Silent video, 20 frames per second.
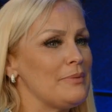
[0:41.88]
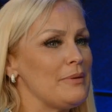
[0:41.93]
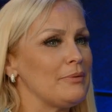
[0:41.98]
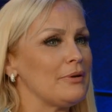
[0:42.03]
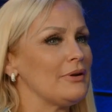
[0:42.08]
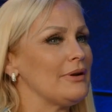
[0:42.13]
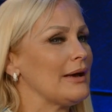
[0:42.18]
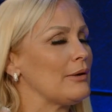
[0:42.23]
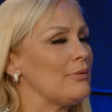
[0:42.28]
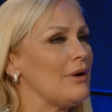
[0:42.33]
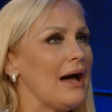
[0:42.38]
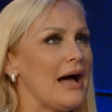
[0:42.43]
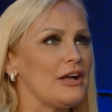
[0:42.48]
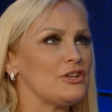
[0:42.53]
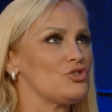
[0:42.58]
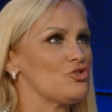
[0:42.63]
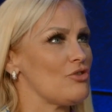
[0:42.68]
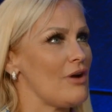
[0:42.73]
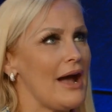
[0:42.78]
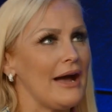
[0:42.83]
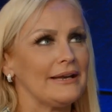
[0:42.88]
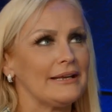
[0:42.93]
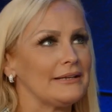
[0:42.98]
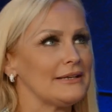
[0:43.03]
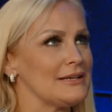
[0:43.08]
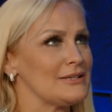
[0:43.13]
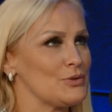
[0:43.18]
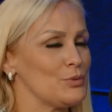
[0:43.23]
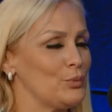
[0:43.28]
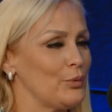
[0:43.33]
of people go like, well, I tried, it
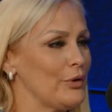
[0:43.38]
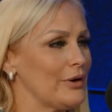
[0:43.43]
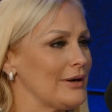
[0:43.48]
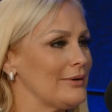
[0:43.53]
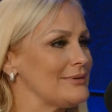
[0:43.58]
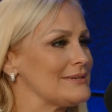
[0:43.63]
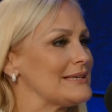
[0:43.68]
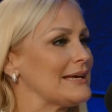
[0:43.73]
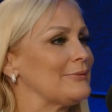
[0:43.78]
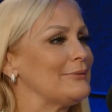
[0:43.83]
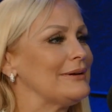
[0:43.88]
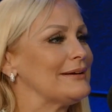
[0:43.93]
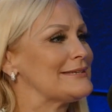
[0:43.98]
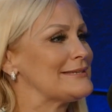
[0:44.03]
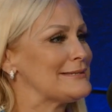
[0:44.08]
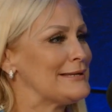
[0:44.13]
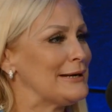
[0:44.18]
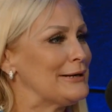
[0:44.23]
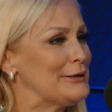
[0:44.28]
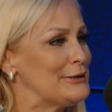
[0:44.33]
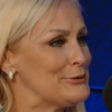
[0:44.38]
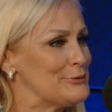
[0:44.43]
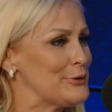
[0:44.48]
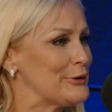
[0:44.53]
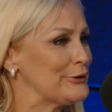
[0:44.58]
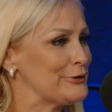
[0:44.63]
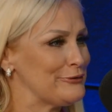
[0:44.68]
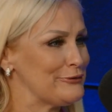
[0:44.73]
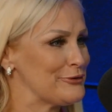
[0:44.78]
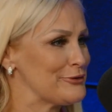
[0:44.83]
doesn't work. I was like, well, it's not going to
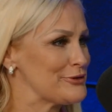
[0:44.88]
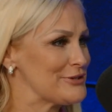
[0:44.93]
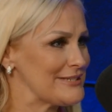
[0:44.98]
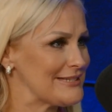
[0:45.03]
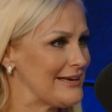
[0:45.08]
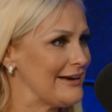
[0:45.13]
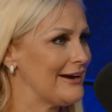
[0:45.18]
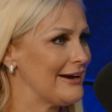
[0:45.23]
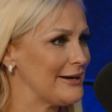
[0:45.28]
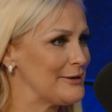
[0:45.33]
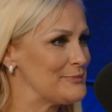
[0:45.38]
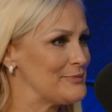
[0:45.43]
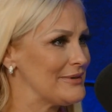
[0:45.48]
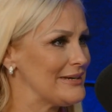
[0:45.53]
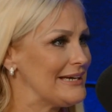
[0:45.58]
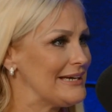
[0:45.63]
work the first time.